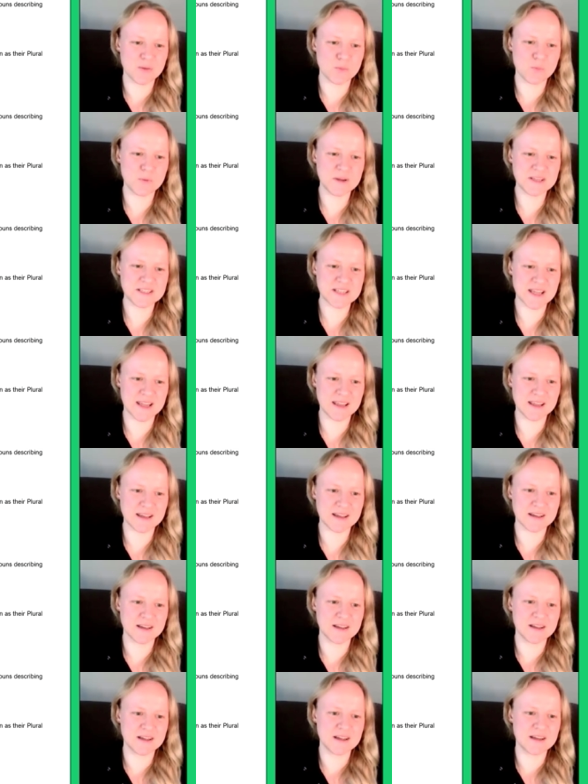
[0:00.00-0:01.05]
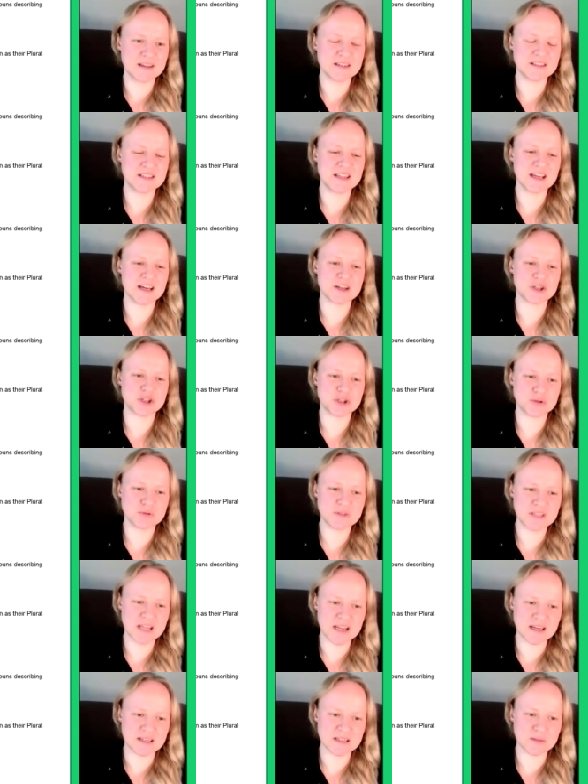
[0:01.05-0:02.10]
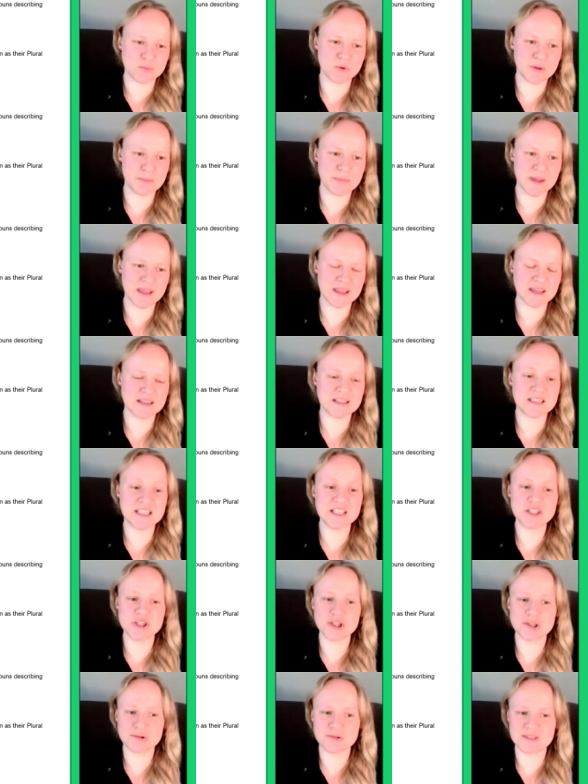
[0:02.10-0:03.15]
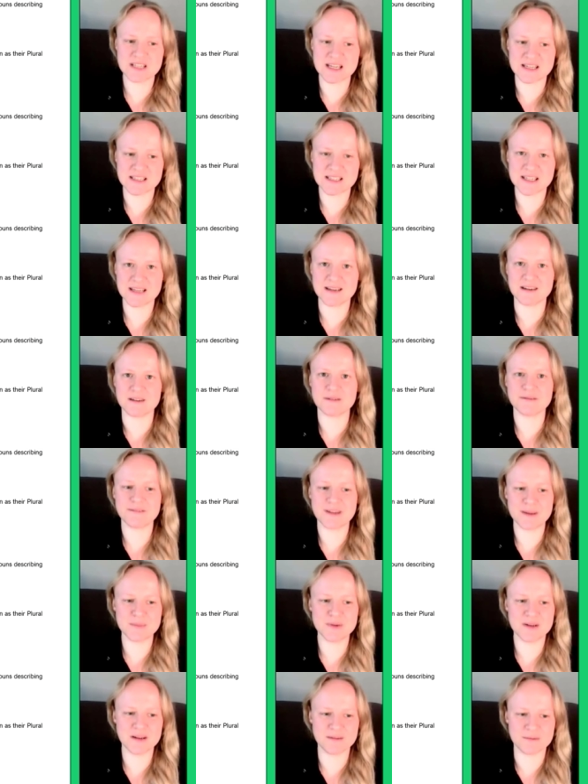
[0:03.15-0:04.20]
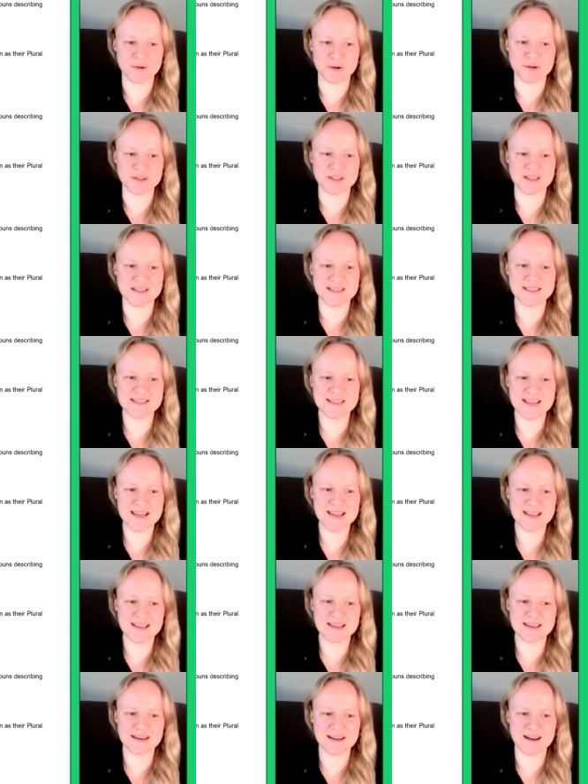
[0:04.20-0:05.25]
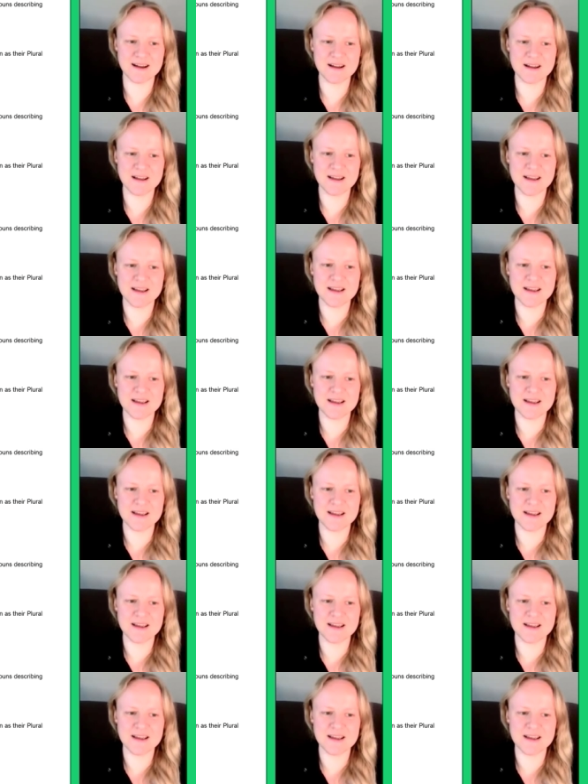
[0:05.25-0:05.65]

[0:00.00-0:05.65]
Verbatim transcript: We take der Student, we make it die Studentin, feminine version, singular.